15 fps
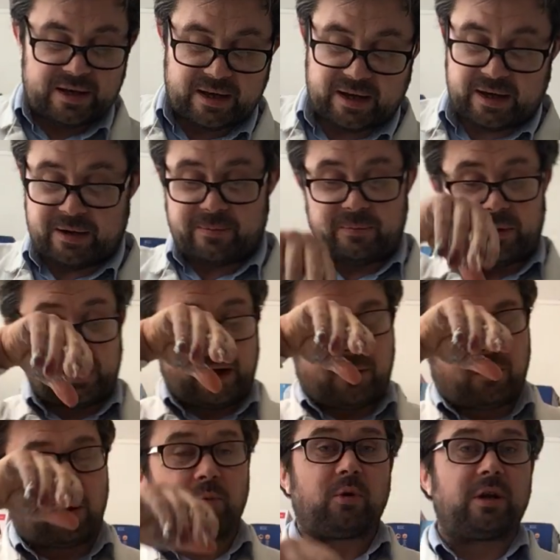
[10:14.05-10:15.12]
Now,
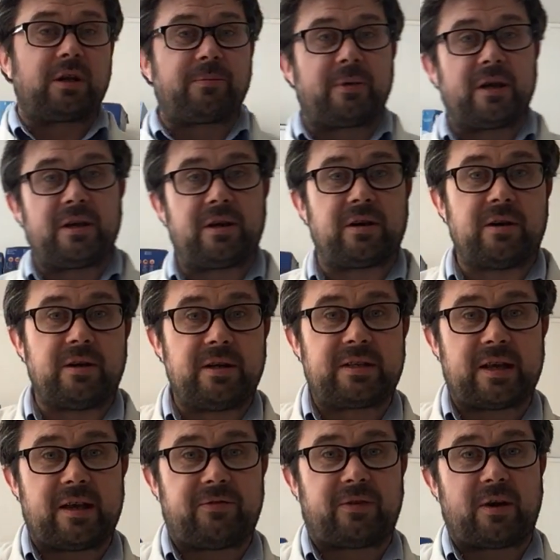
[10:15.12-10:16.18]
what would have been
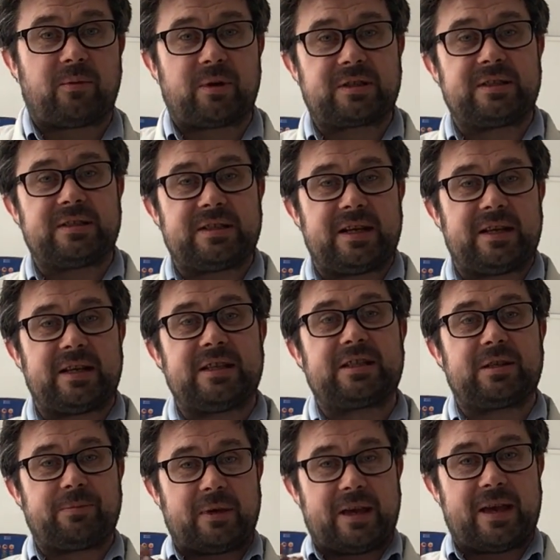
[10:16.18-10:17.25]
good if I wasn't needing
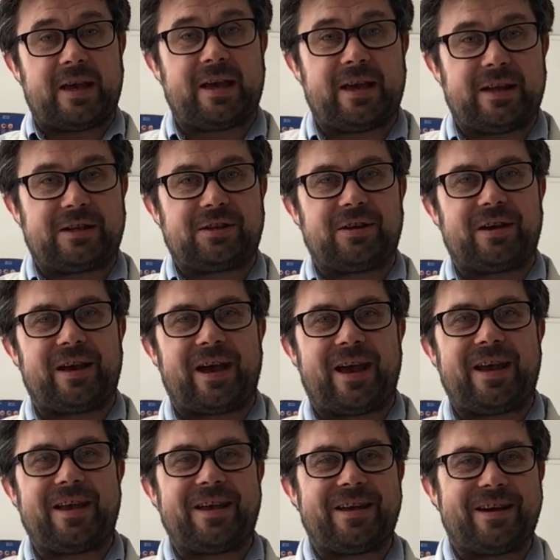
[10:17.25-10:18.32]
to be here doing
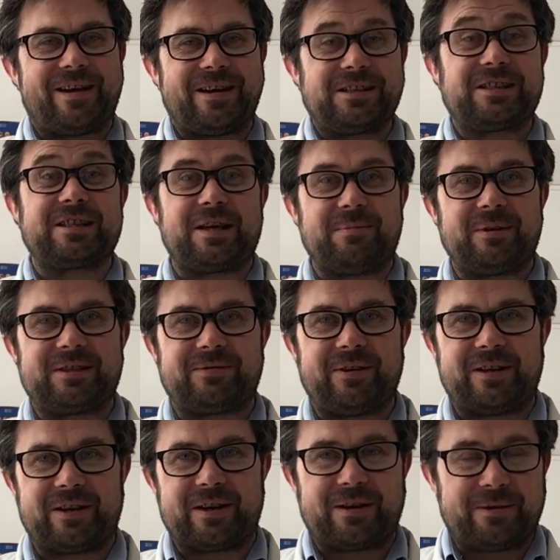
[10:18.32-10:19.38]
a seamless
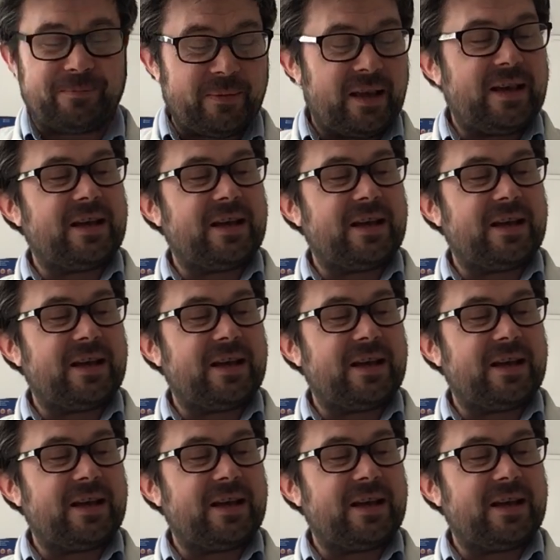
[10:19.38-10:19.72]
video